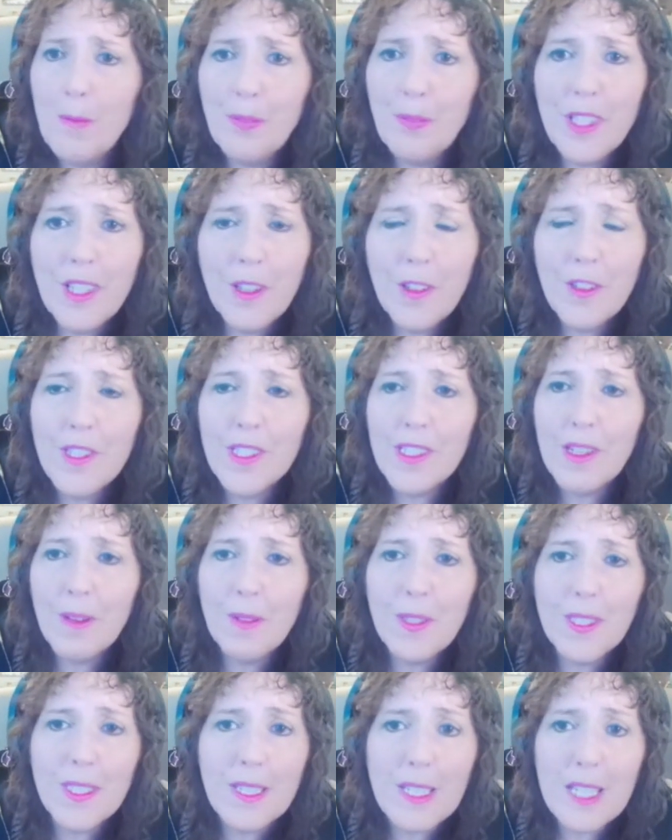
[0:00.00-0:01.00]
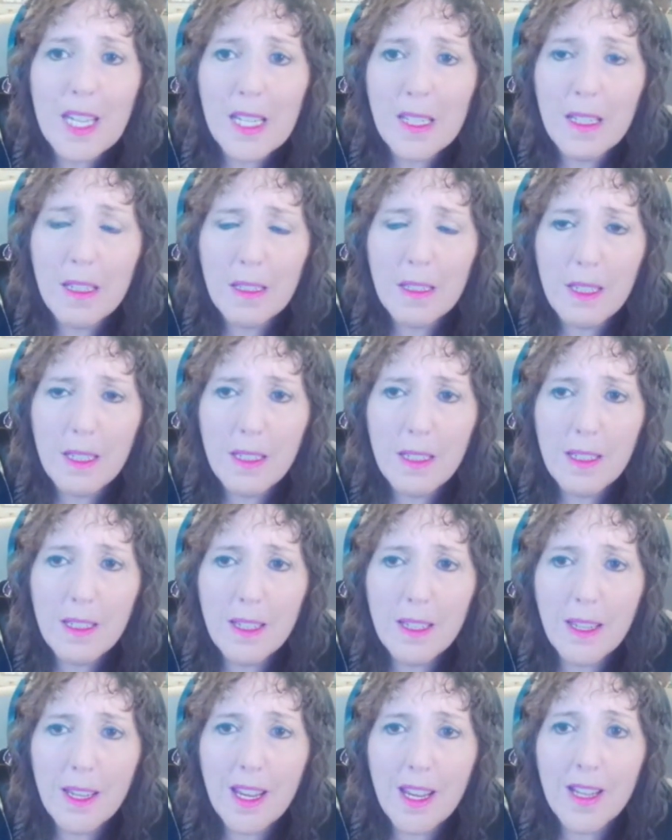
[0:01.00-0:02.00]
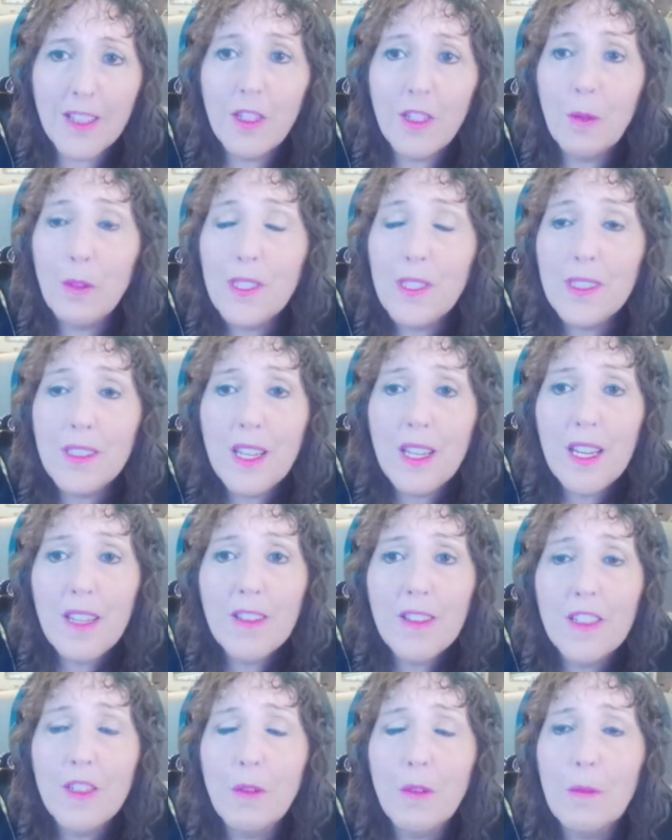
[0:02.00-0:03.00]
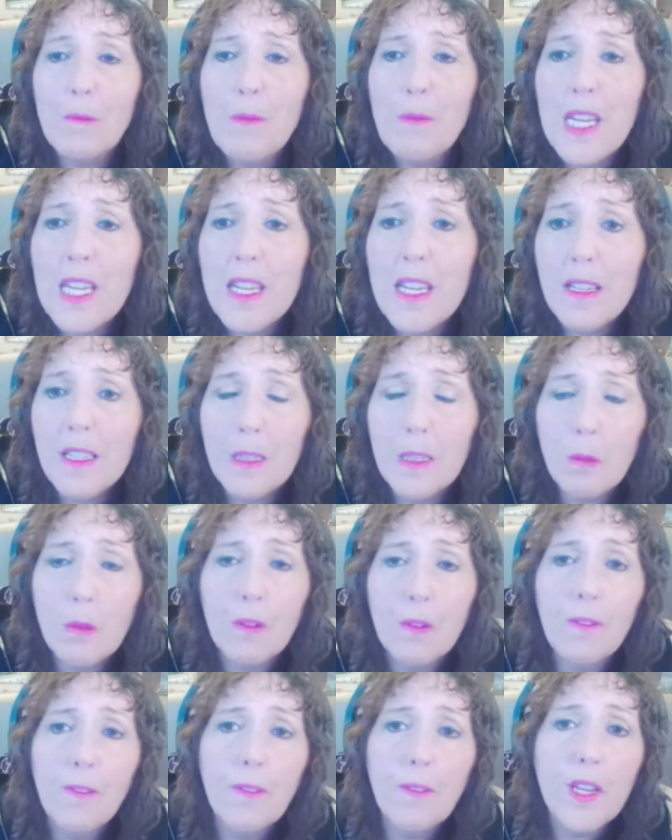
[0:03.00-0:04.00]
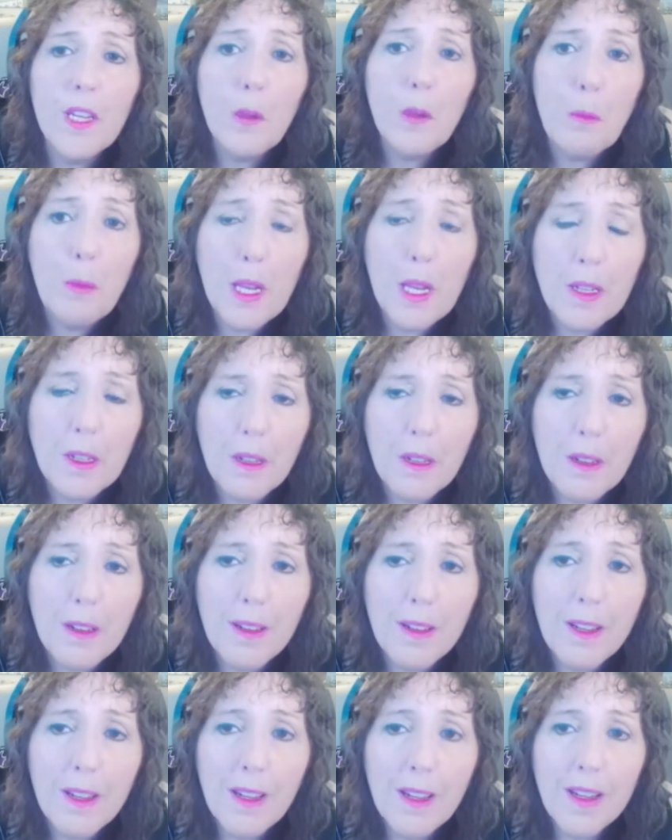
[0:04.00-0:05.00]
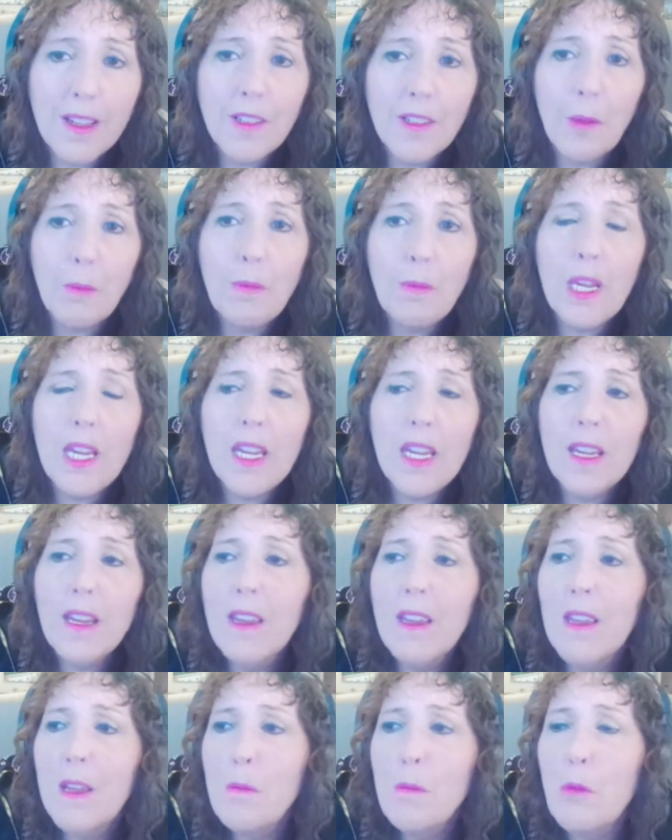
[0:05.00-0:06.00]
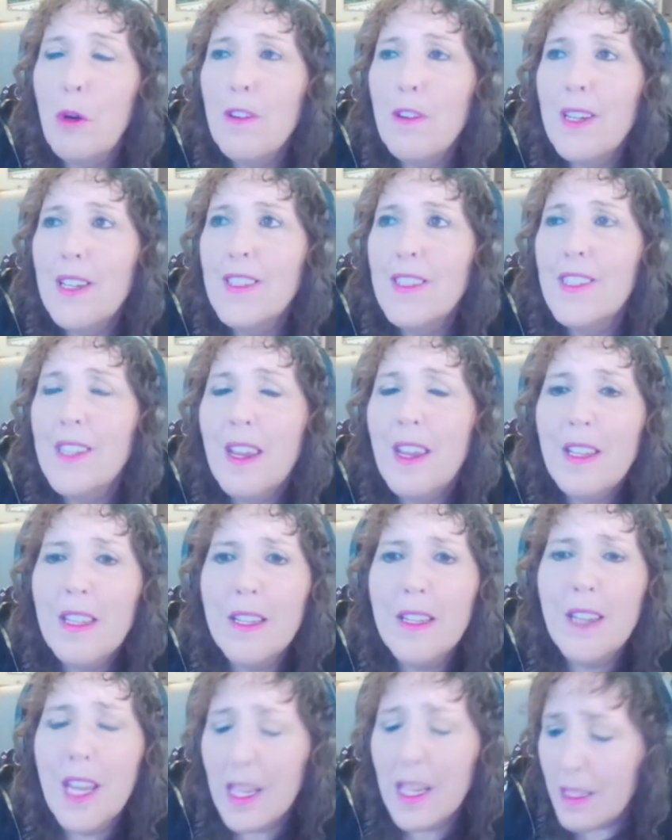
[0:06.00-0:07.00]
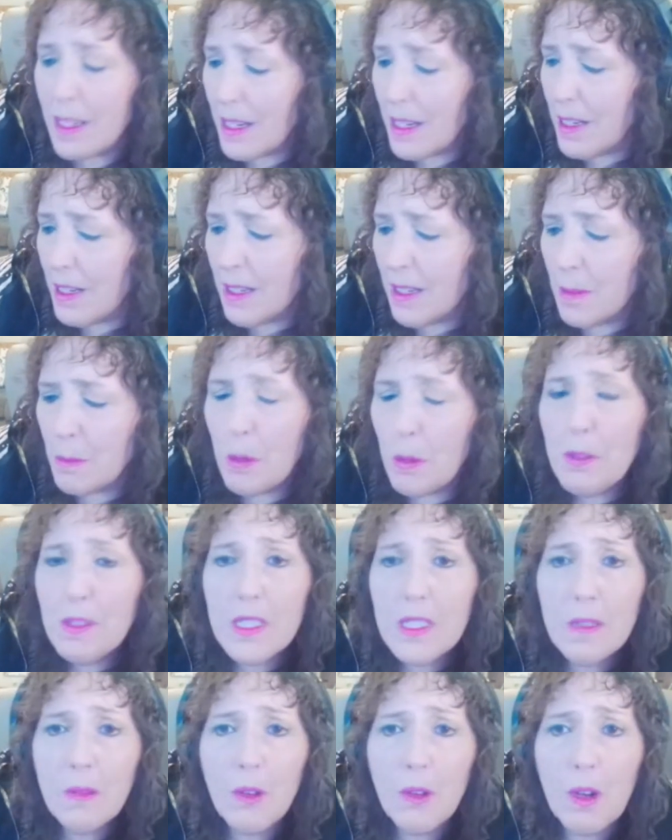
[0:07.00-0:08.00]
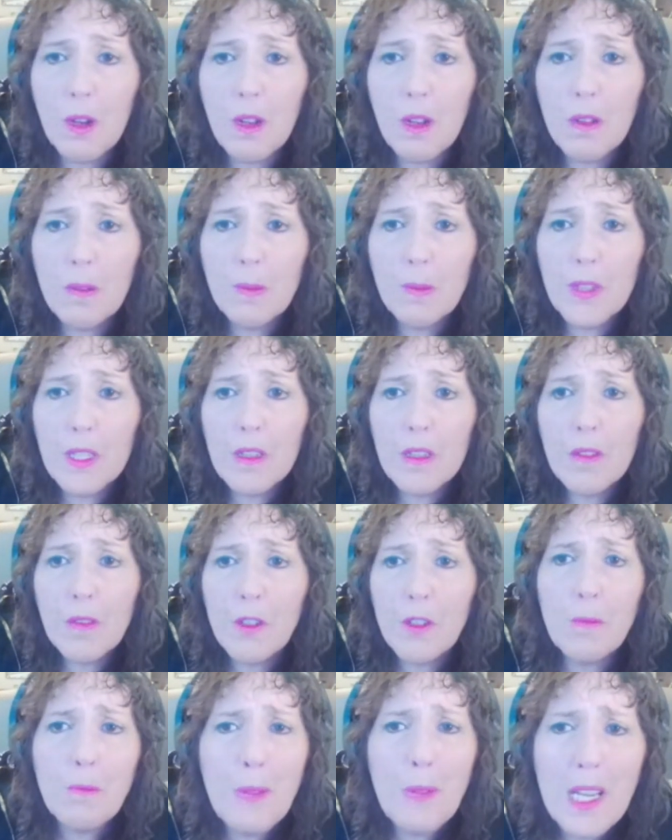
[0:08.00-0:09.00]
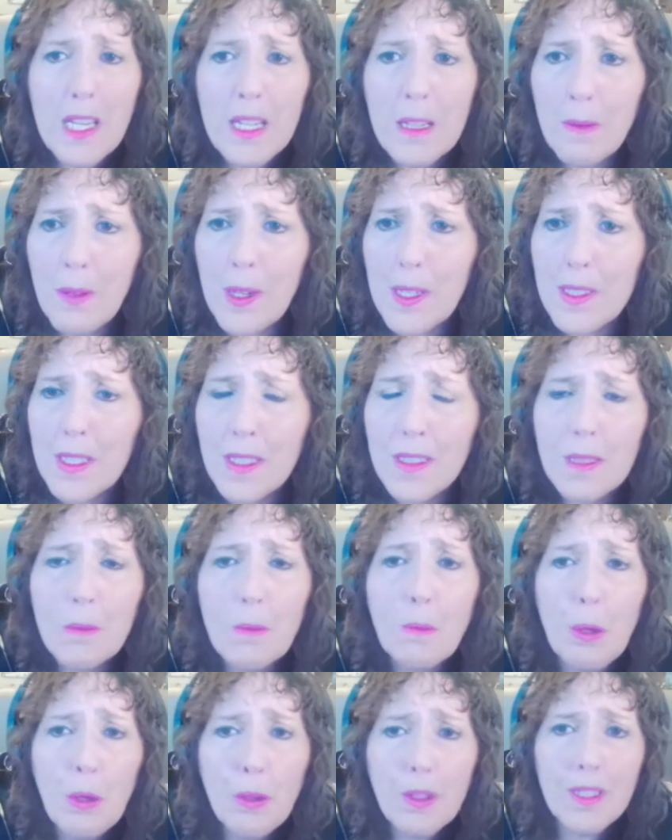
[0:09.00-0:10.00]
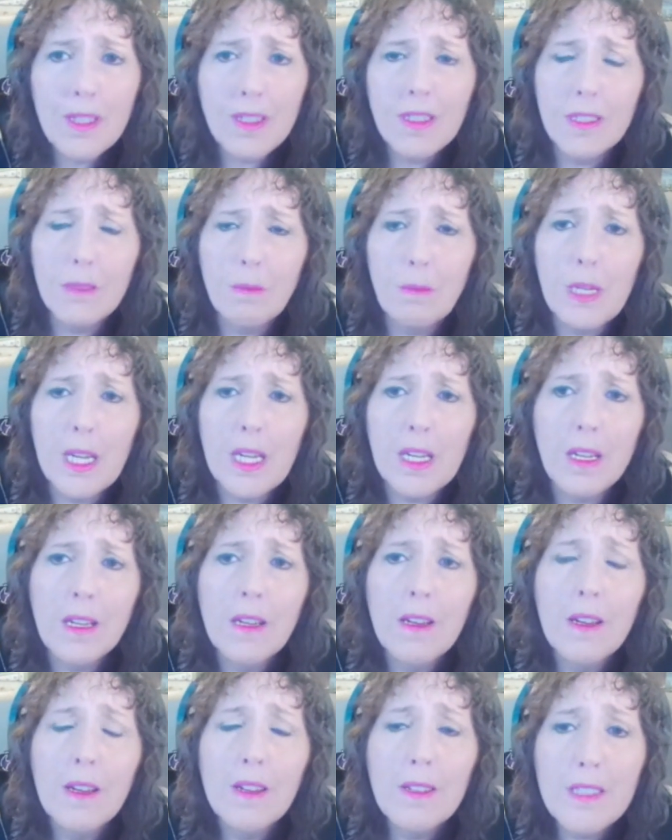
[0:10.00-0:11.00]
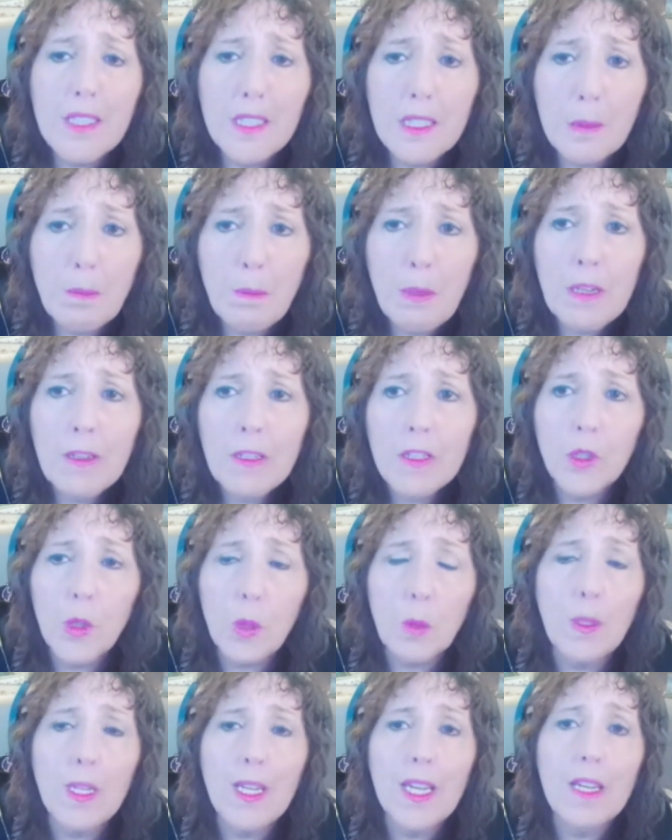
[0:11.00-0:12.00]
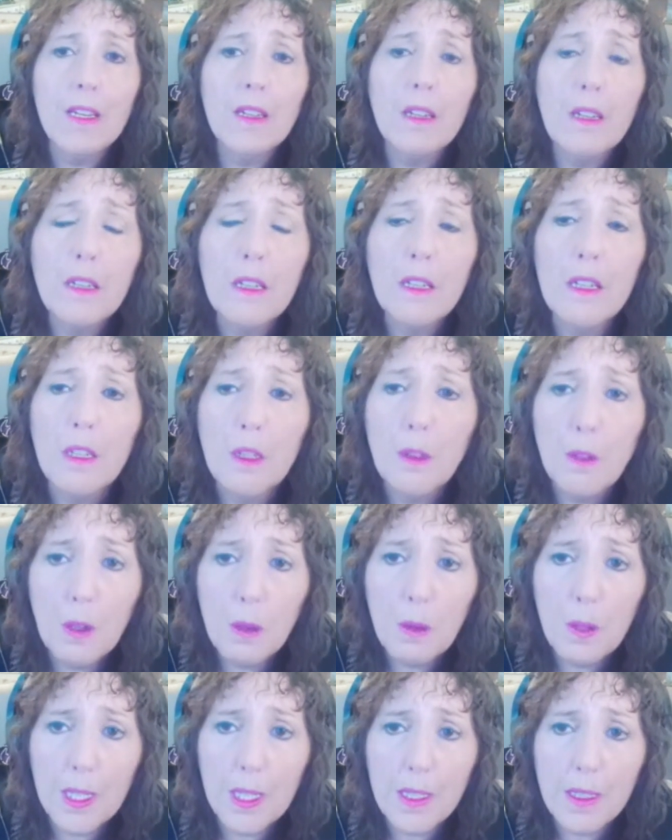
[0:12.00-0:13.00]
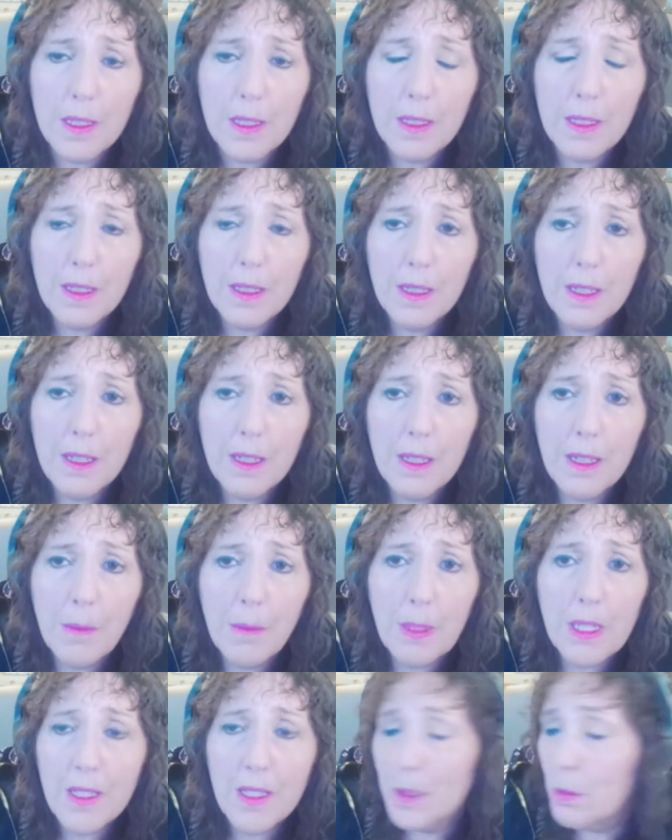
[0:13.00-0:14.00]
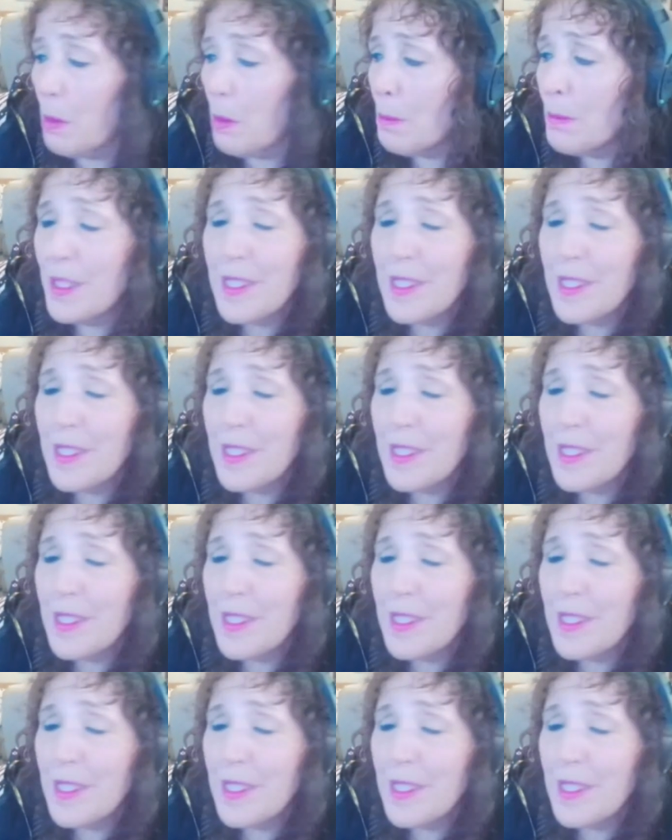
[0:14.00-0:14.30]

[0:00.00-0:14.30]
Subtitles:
the other stuff isn't needed. And you will see that you immediately will feel better. You'll be more excited. And most of all, for many of us, it's important to be spiritually congruent, because when we're